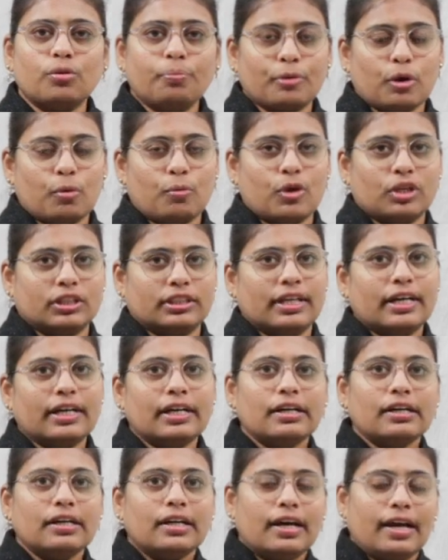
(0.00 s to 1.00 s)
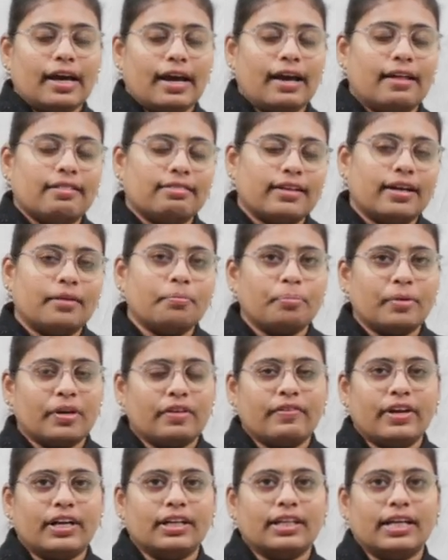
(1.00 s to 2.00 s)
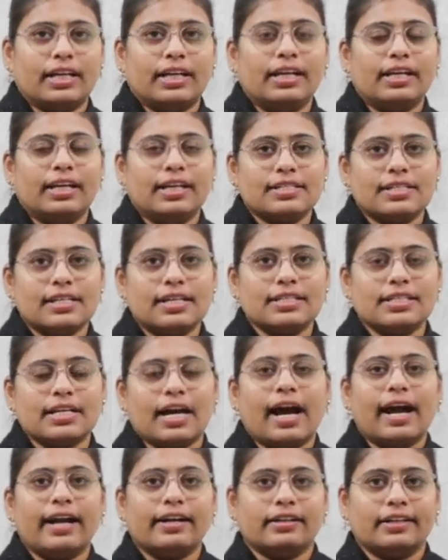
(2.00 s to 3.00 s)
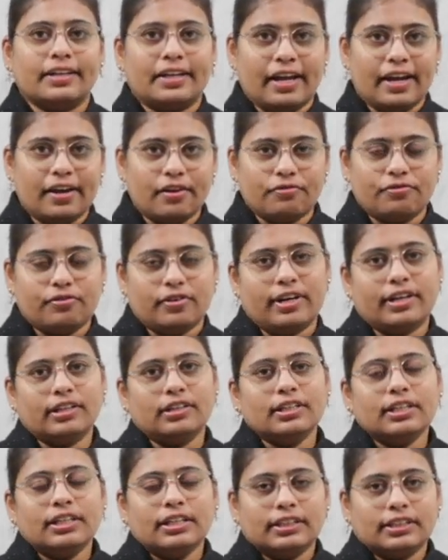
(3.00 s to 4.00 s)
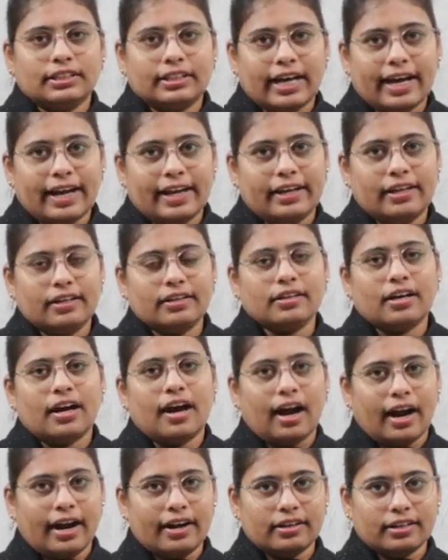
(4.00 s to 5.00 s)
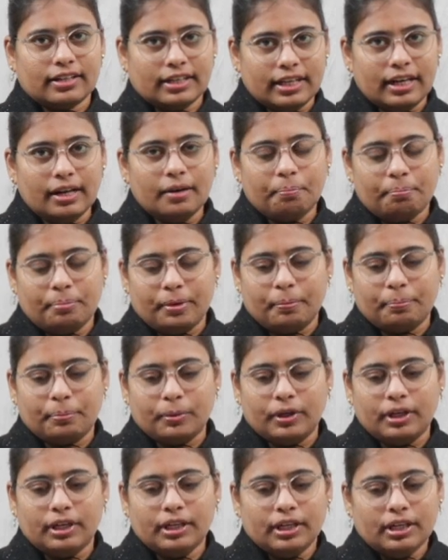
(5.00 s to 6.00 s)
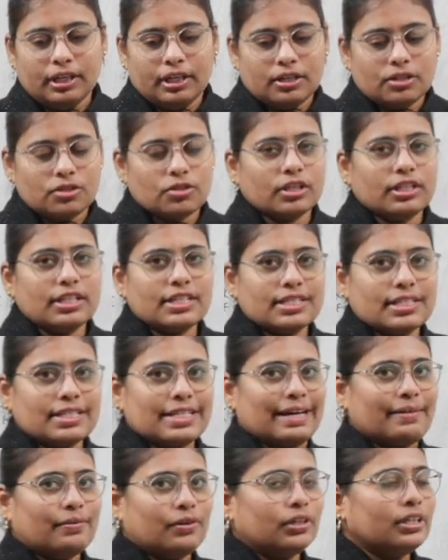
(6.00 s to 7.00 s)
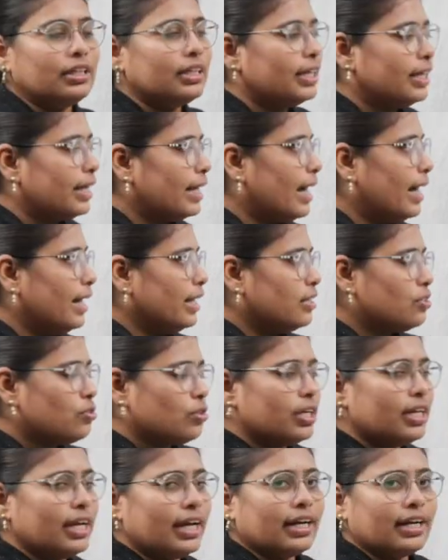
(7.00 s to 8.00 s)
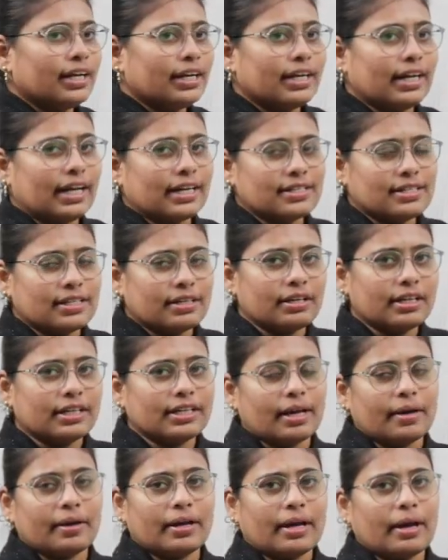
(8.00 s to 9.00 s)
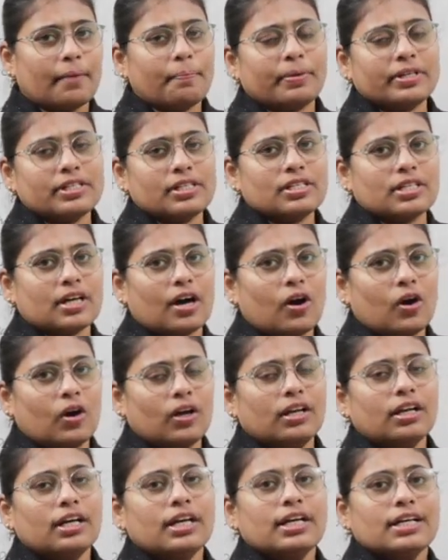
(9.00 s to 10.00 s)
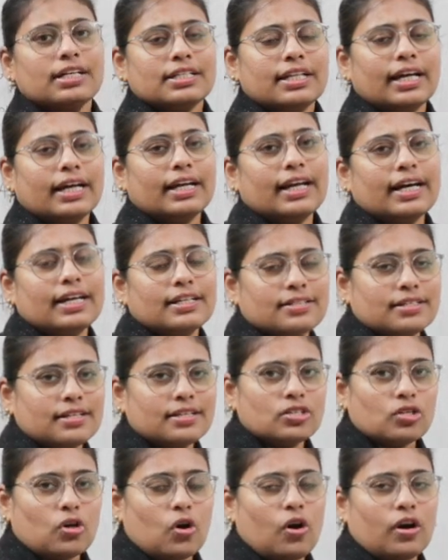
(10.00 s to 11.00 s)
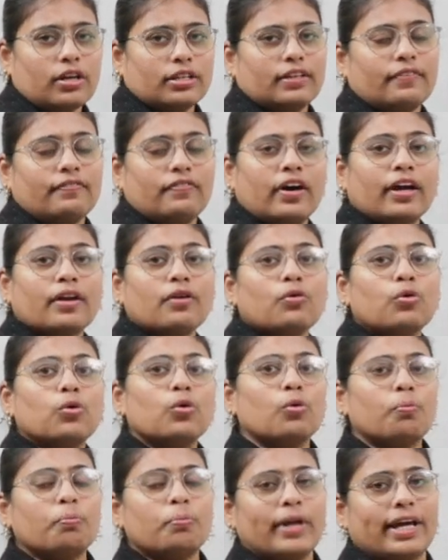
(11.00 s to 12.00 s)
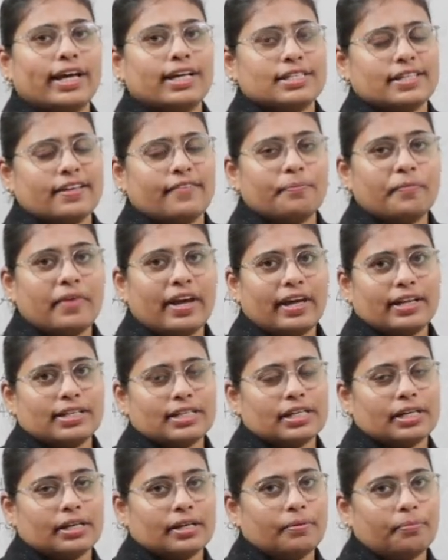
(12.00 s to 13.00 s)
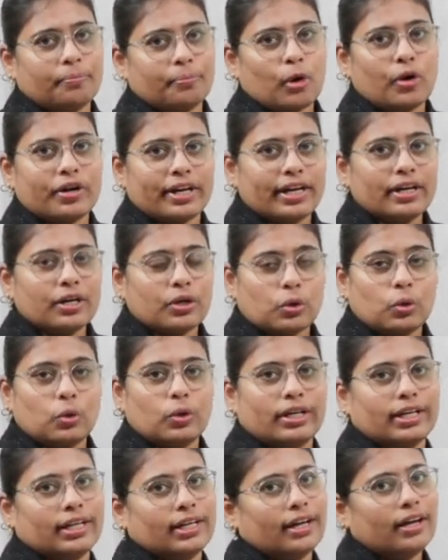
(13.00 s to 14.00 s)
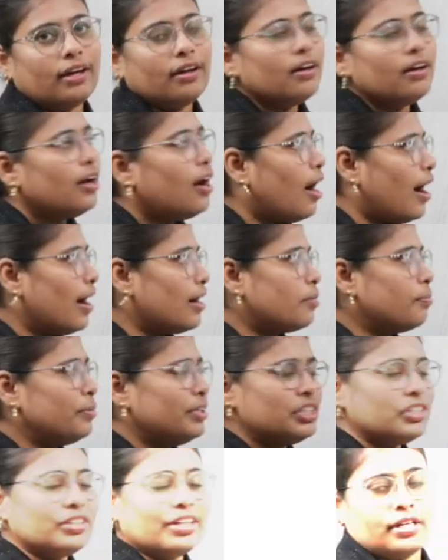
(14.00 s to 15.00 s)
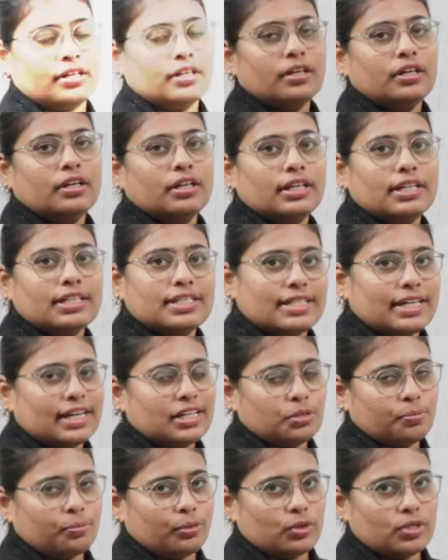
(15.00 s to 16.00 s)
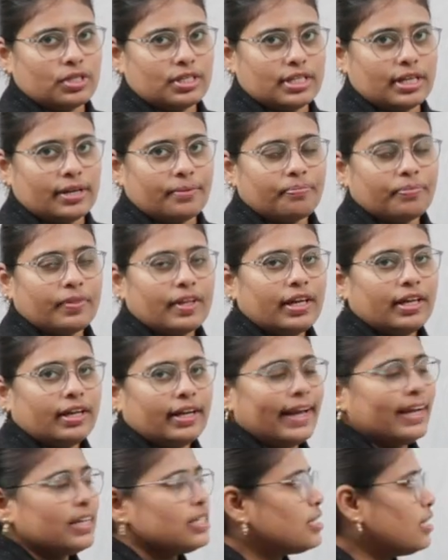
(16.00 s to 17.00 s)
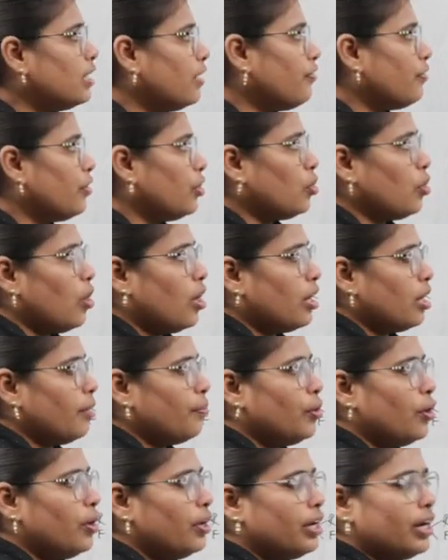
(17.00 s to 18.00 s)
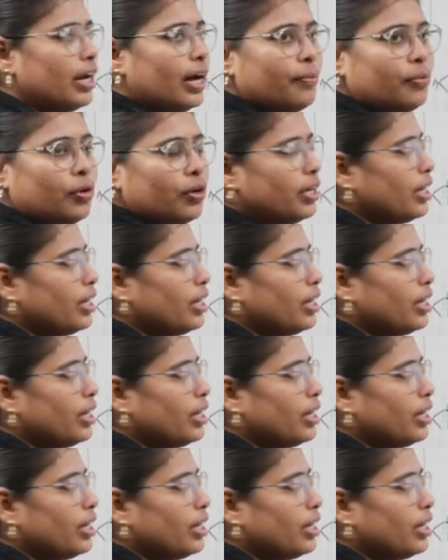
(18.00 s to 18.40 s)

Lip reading: promote the health and prevent the illnesses and care for dying and ill people. So this is about regarding. So here nursing, it encompasses all the nurses or the one who plays a major important role in a admission and discharge procedure. Next, if you talk about